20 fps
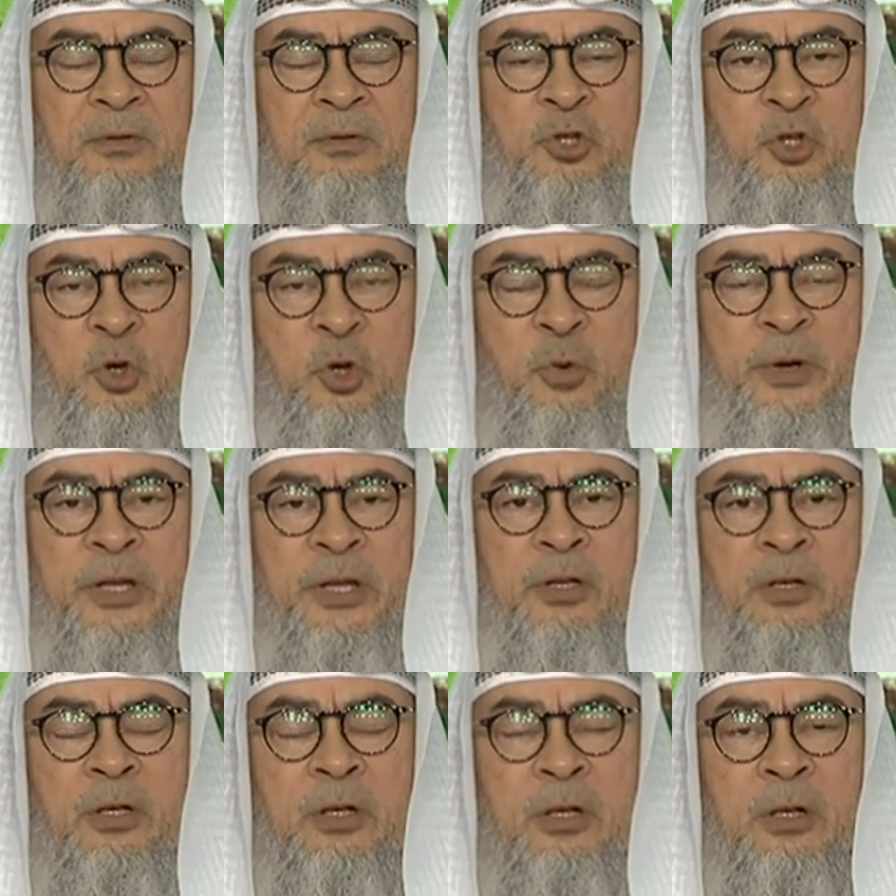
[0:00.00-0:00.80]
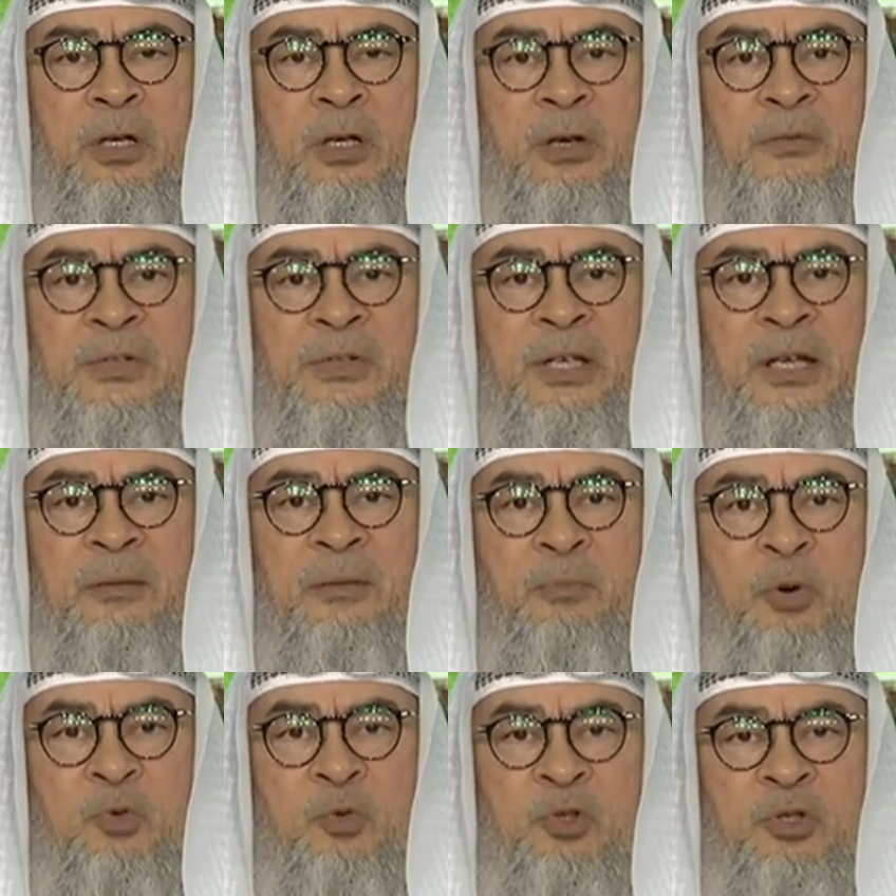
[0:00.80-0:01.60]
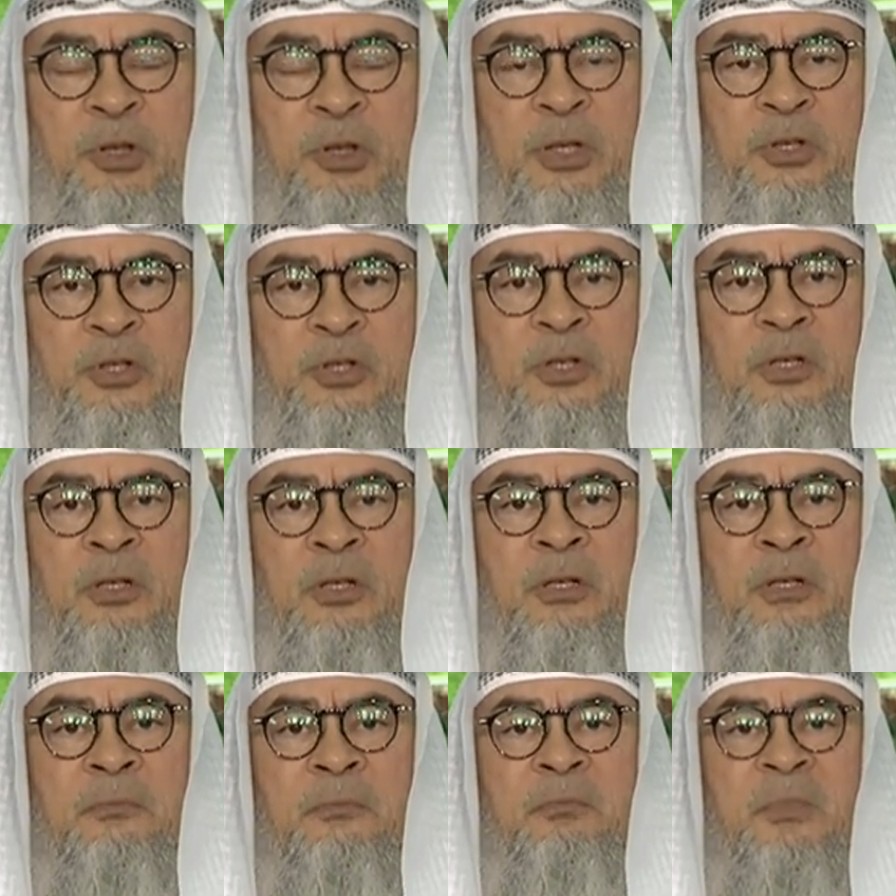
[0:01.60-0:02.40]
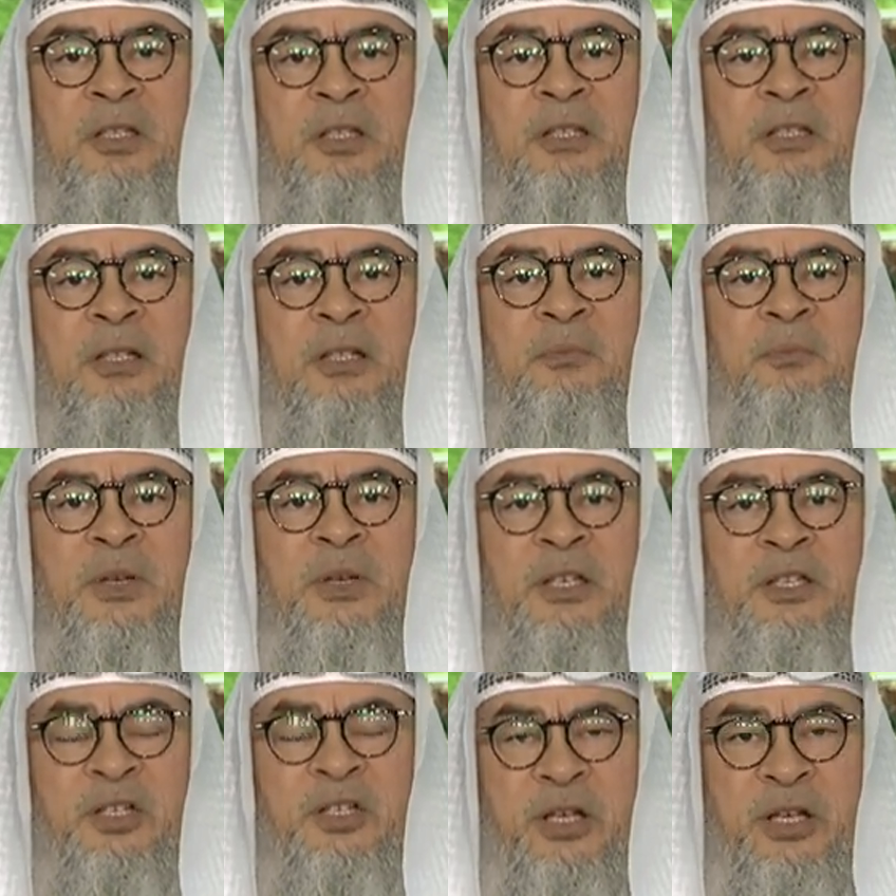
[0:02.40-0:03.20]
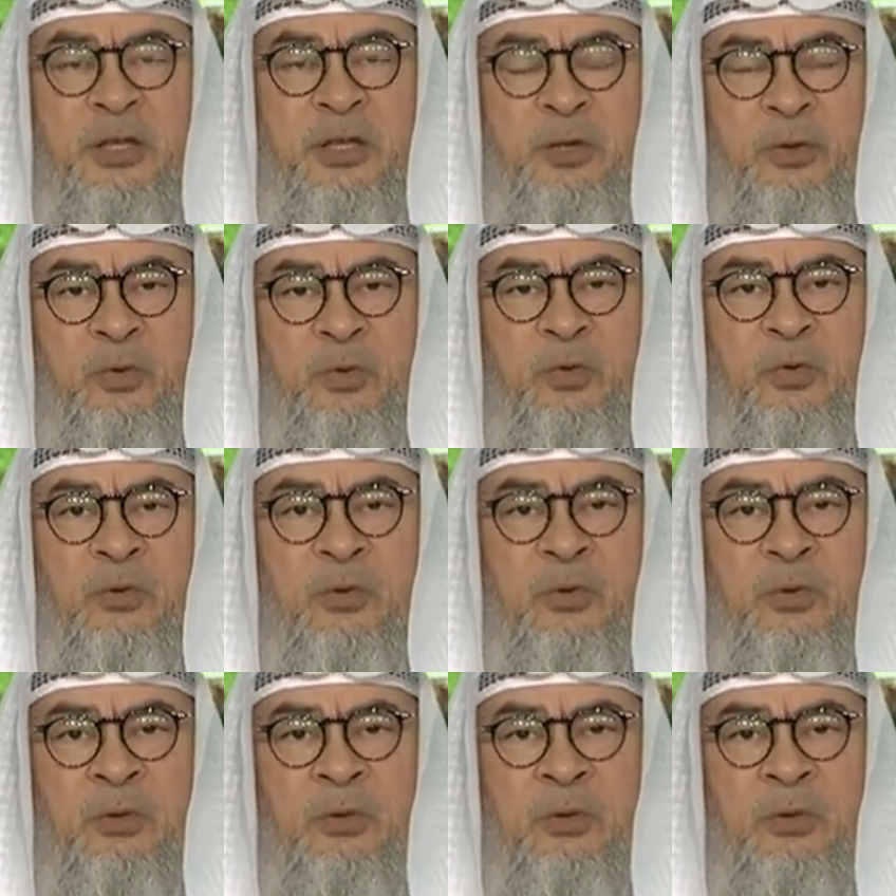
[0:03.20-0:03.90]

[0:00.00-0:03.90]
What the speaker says: showing your curves and bone structure, must not be see-through,